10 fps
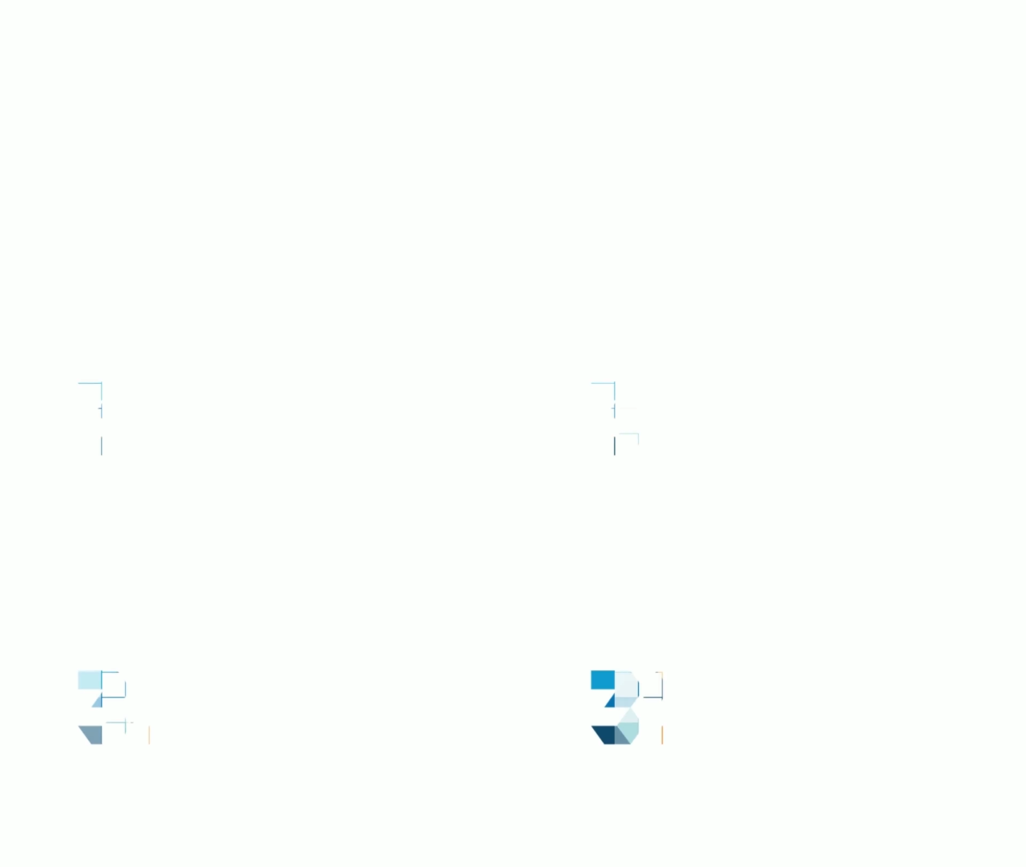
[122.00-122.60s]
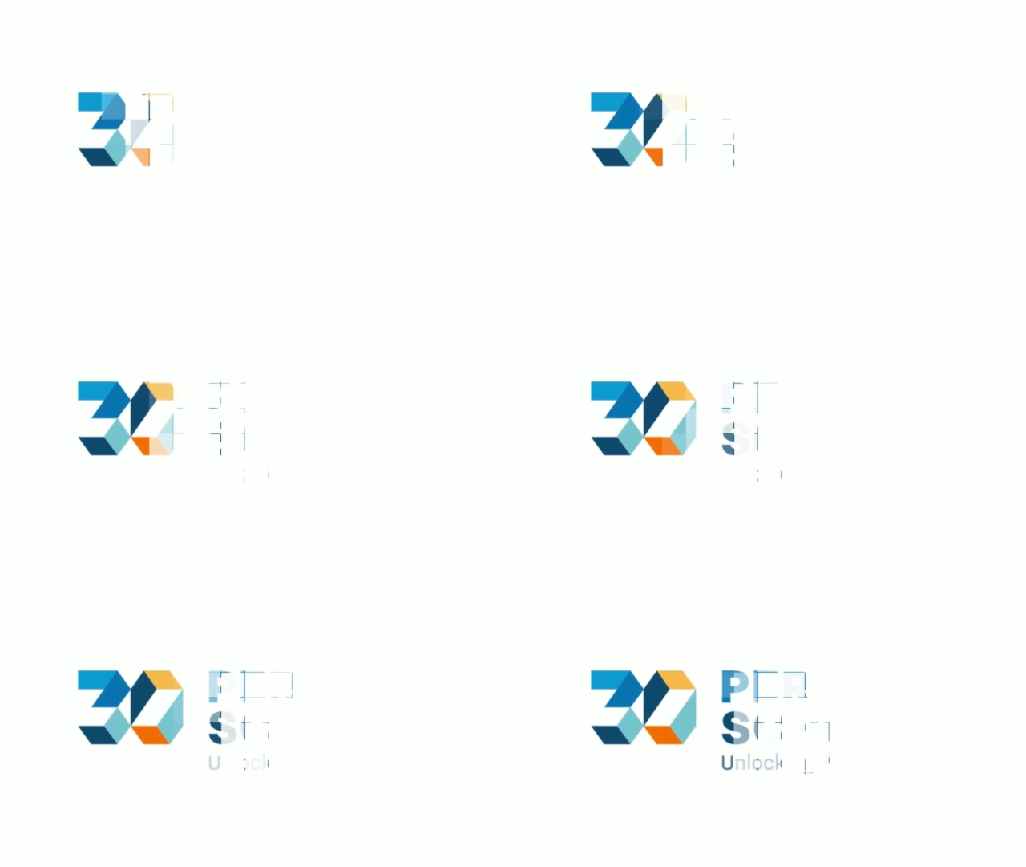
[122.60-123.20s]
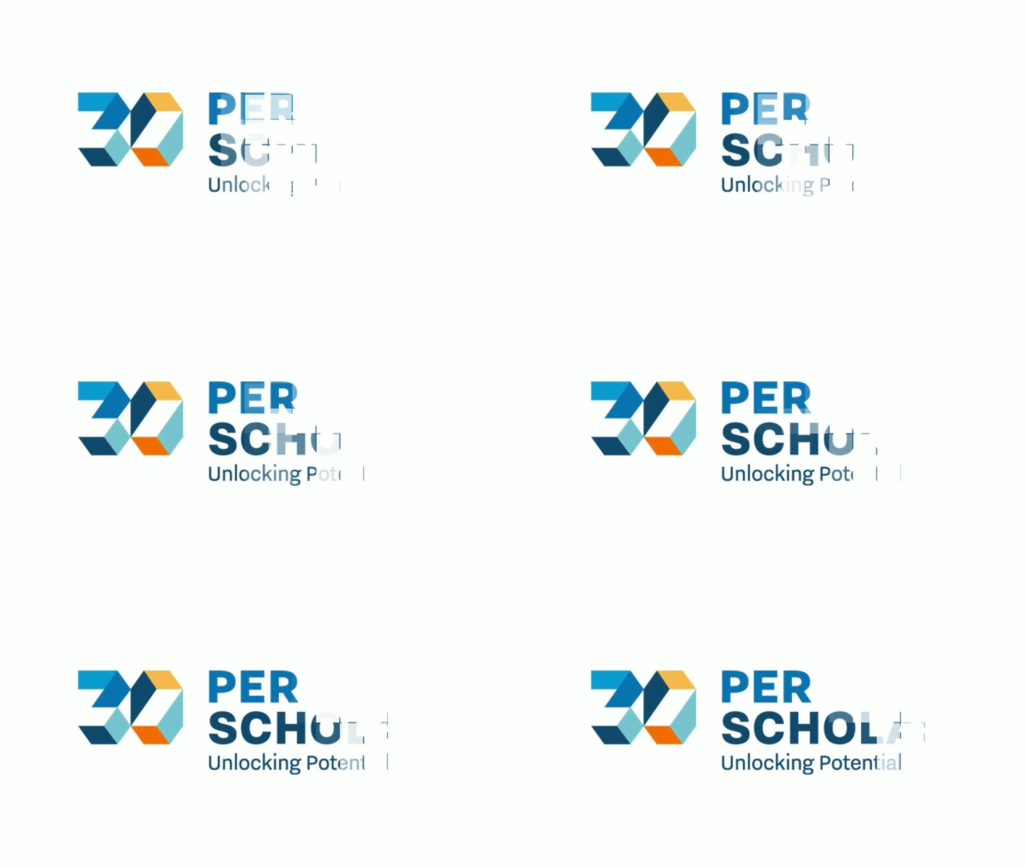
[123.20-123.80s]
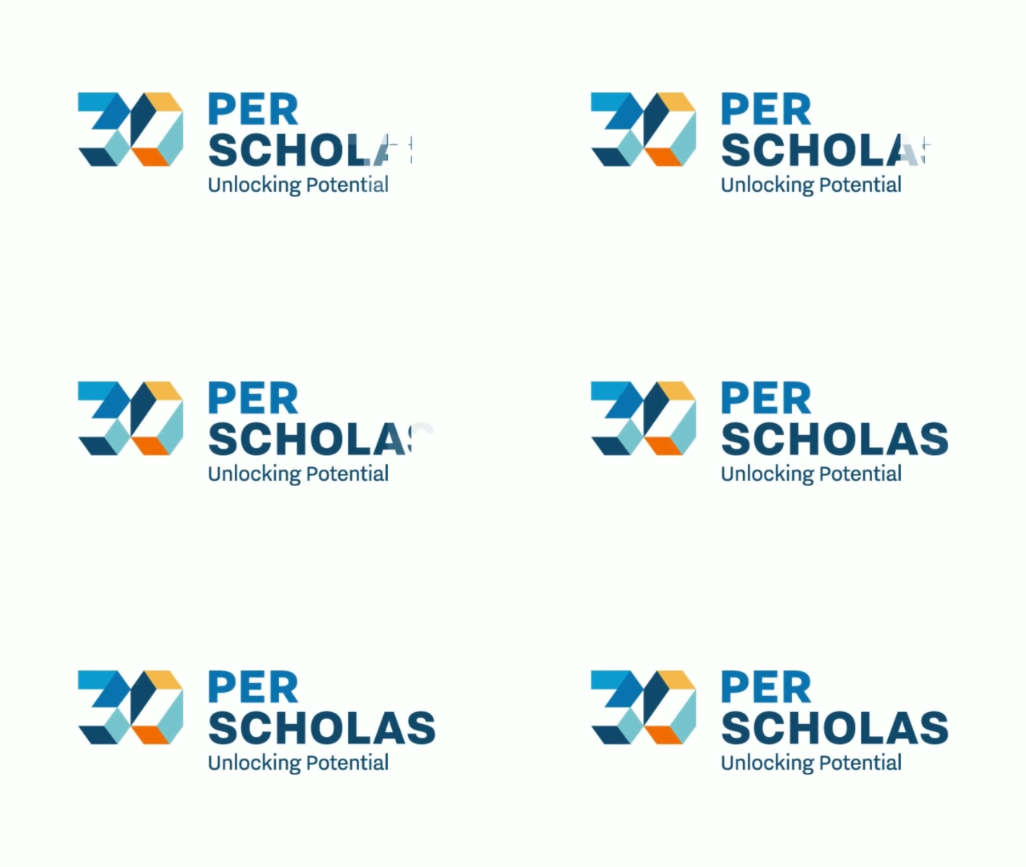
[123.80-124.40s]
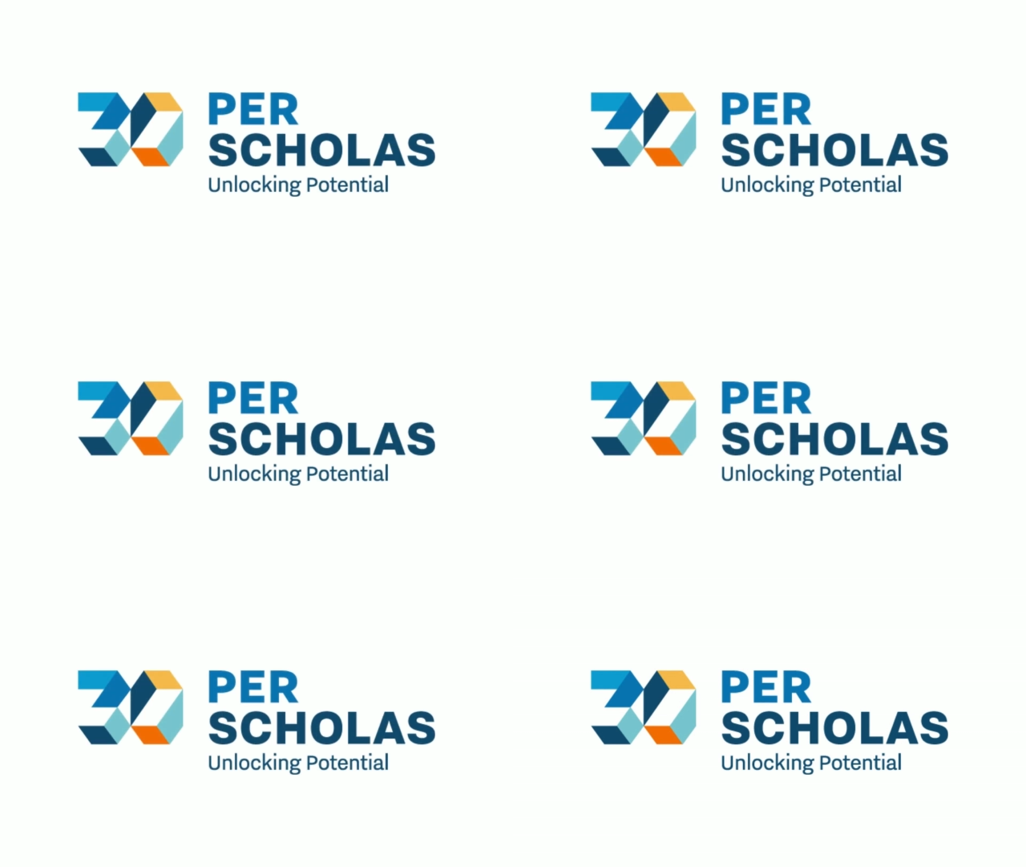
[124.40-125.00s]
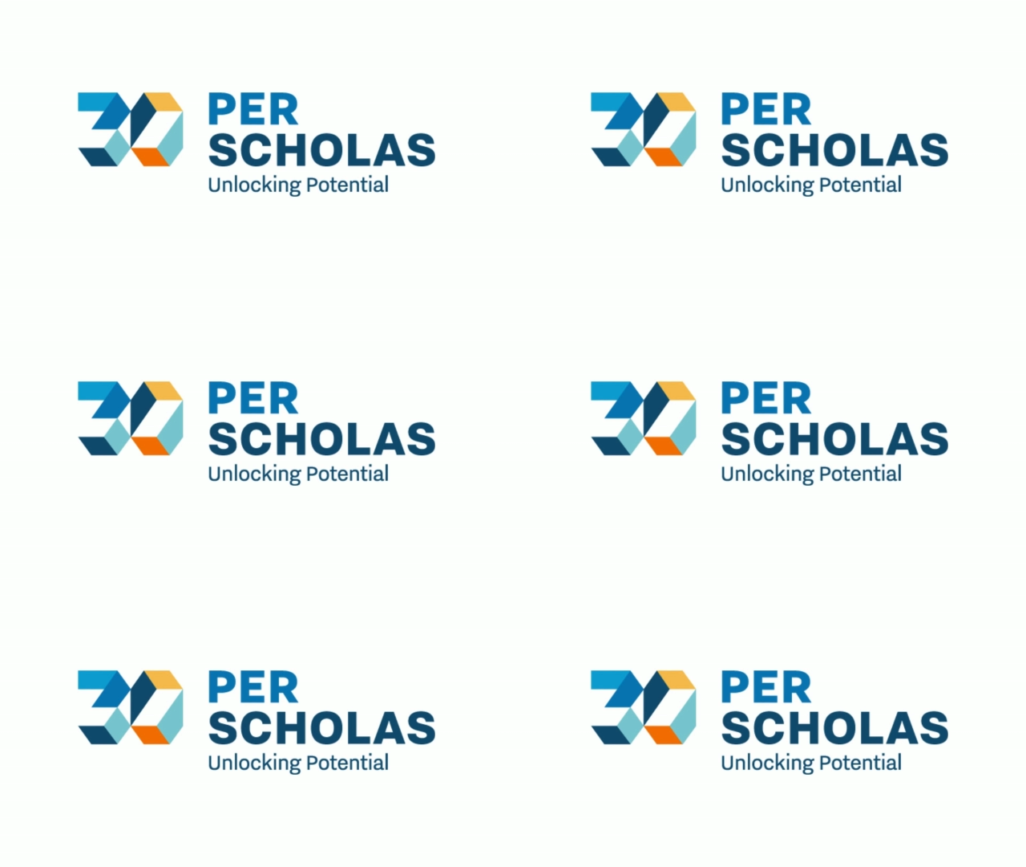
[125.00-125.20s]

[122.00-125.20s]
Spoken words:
Nobody's mouth can be seen.